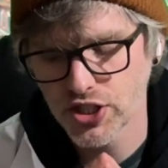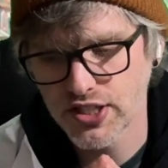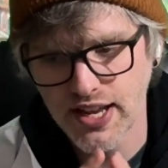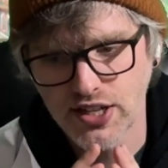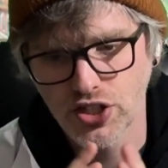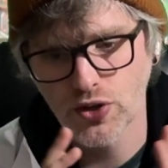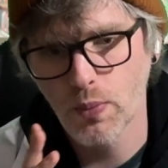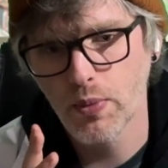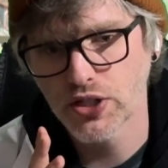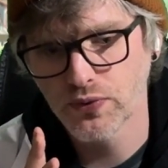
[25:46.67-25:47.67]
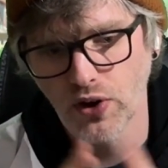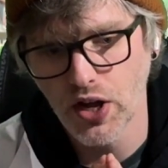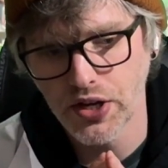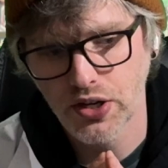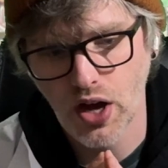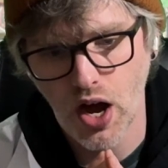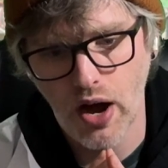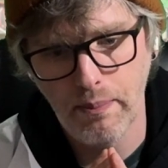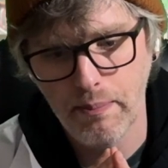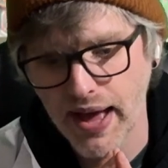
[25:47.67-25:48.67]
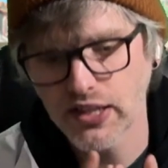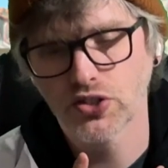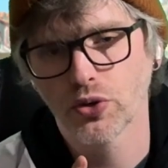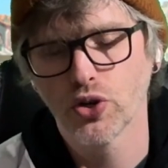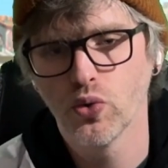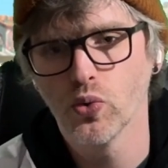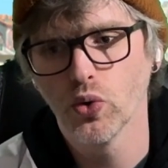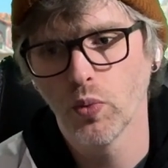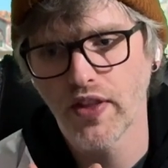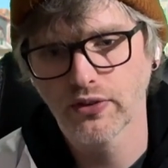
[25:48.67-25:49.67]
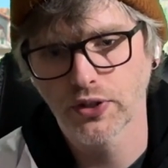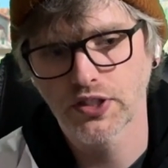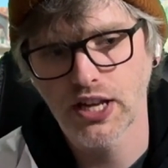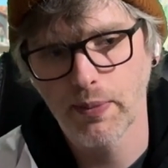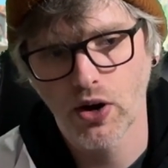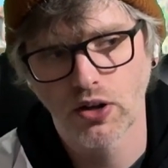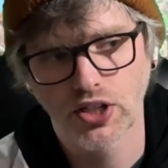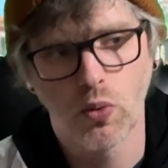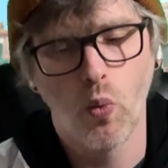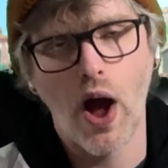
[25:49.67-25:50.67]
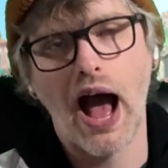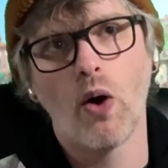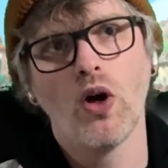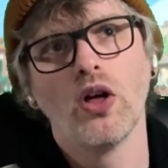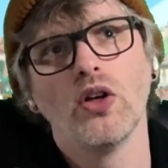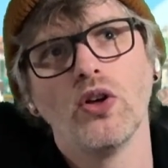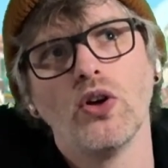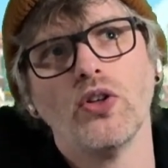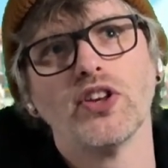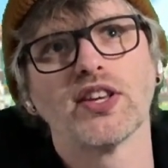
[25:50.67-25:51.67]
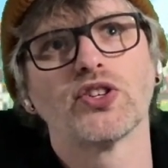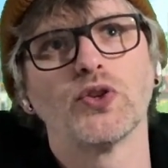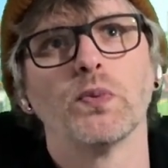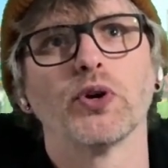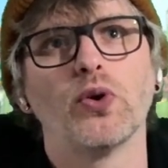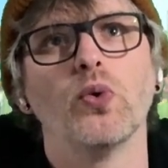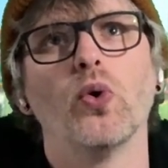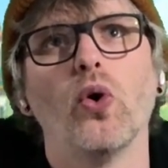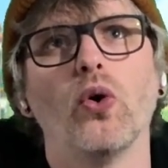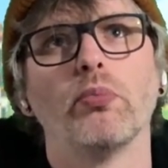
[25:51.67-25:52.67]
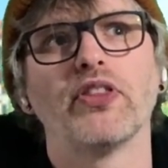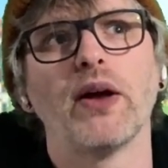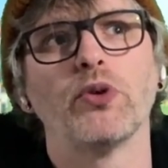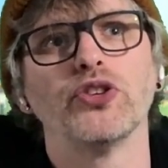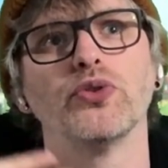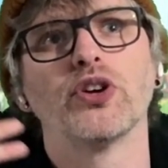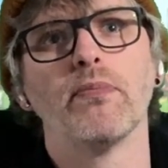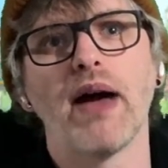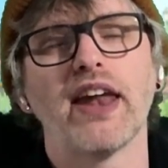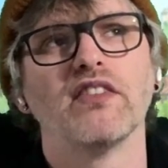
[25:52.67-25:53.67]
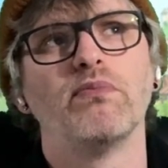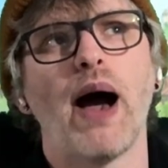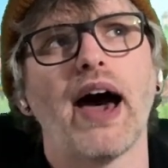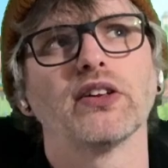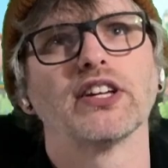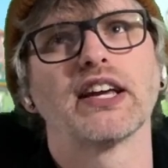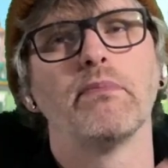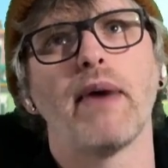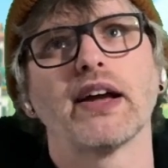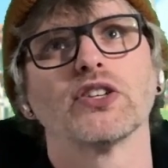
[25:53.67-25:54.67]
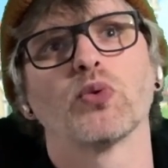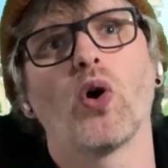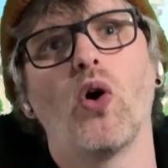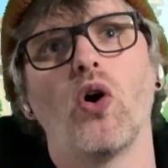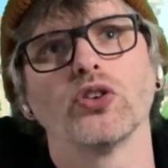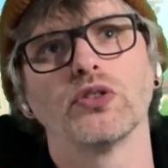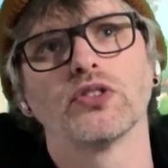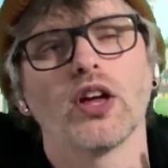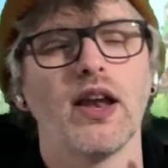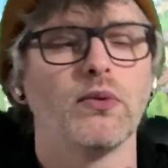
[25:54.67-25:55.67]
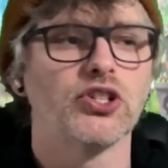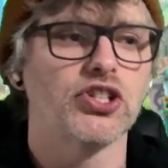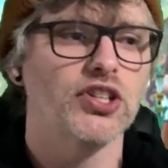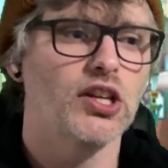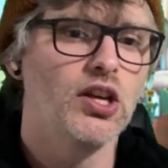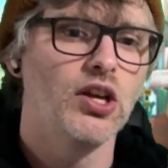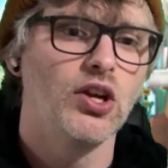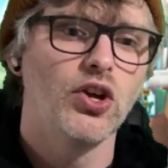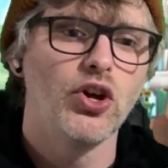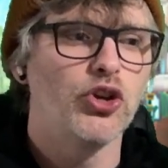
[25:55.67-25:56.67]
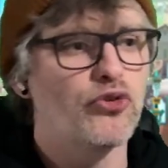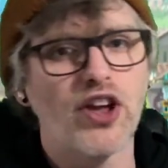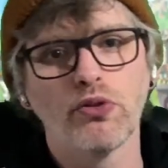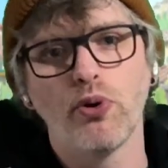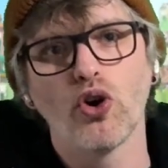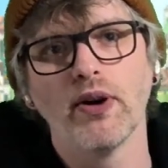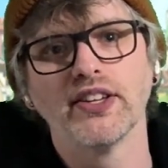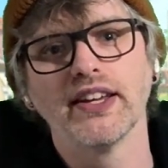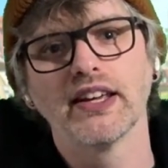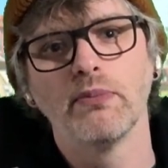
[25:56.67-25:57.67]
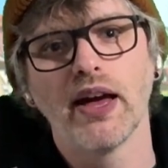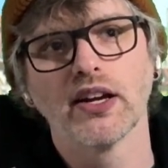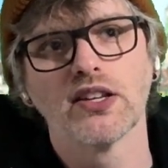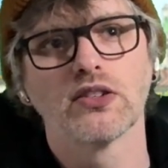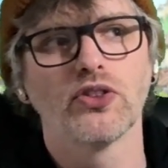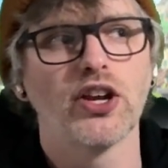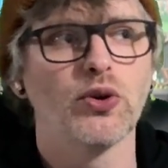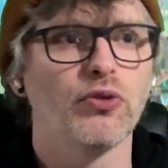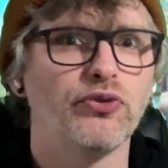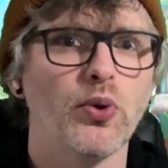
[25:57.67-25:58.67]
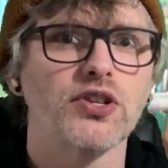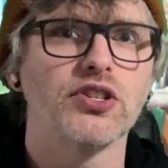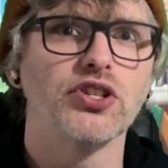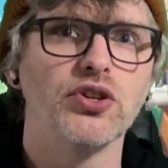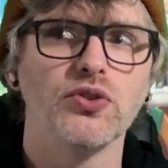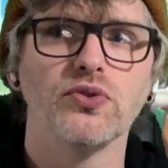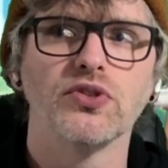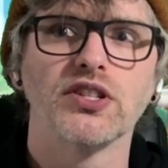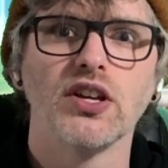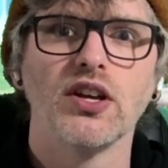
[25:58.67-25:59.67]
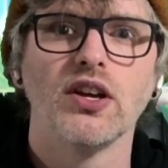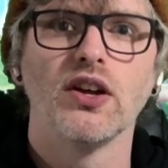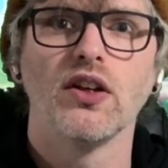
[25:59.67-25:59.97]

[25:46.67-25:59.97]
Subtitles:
Just it's so much fun. Megas are cool. When they first came out, I was like, wow, this is super cool. But then when you do competitive battling and megas were all used, and it was just like your favorite Pokemon didn't get a mega, so then you were forced to use,